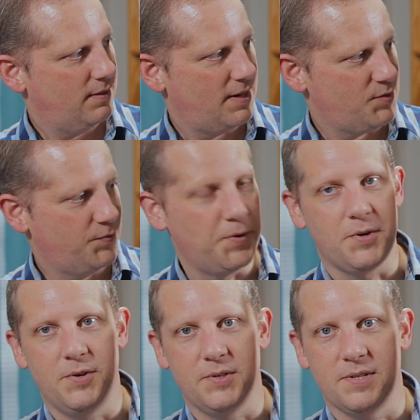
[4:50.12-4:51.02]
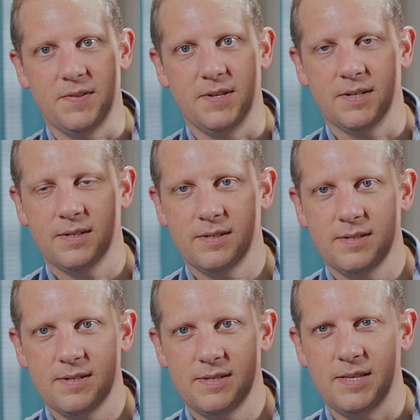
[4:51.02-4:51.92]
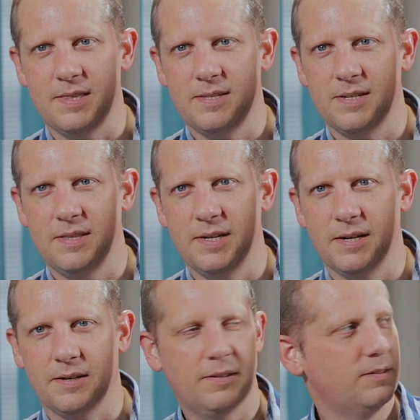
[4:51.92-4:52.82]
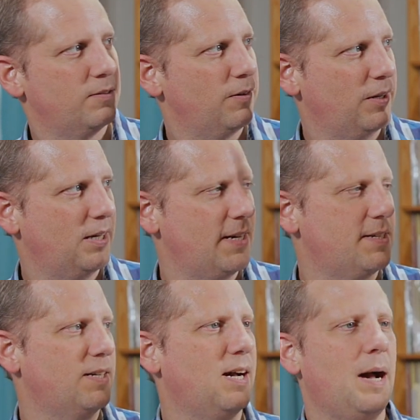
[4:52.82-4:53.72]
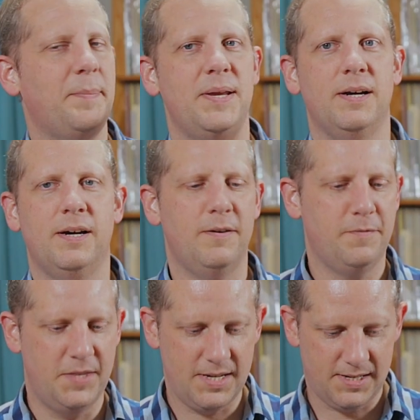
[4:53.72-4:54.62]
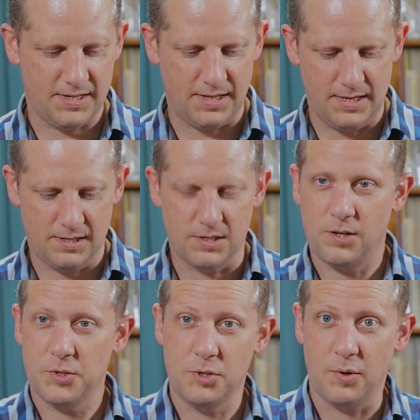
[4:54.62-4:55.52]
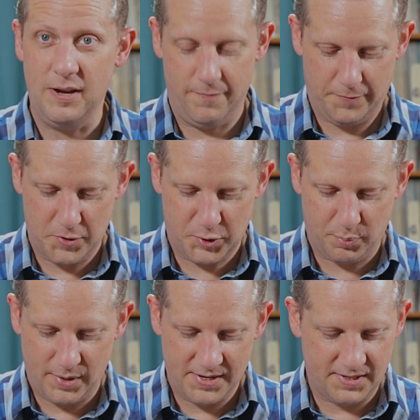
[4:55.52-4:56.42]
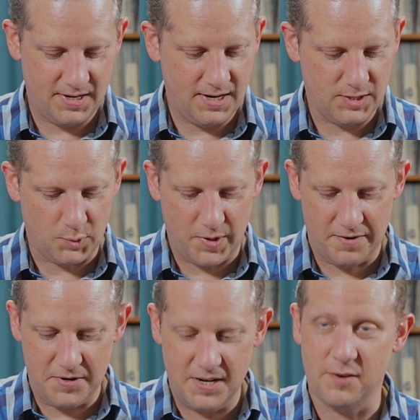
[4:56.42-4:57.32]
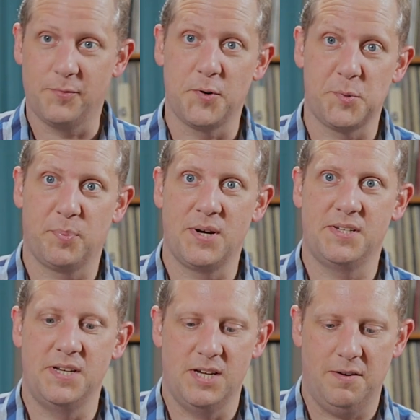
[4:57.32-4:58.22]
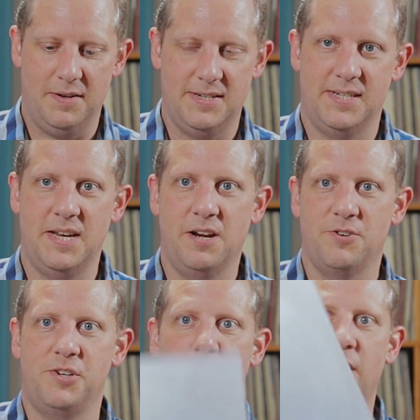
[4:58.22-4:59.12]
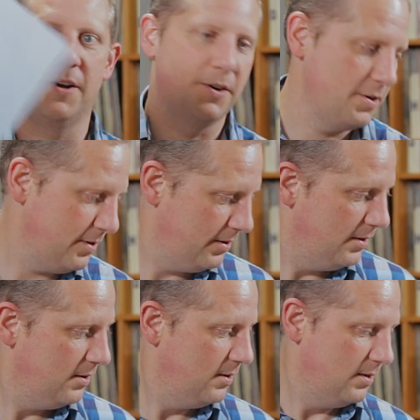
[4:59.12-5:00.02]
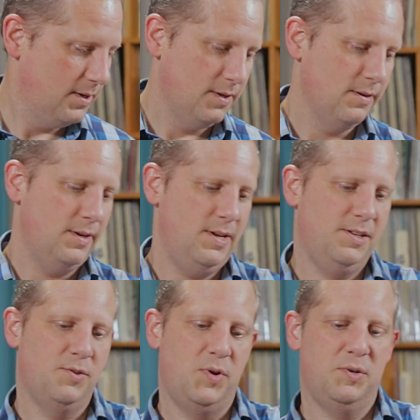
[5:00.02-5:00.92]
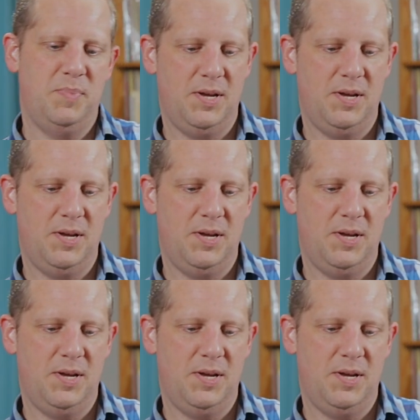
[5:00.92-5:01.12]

Nice photos of the synths in there. Really nice copy of this, and this is also a first pressing, so whenever you get a first pressing of a Synergy record, it is going to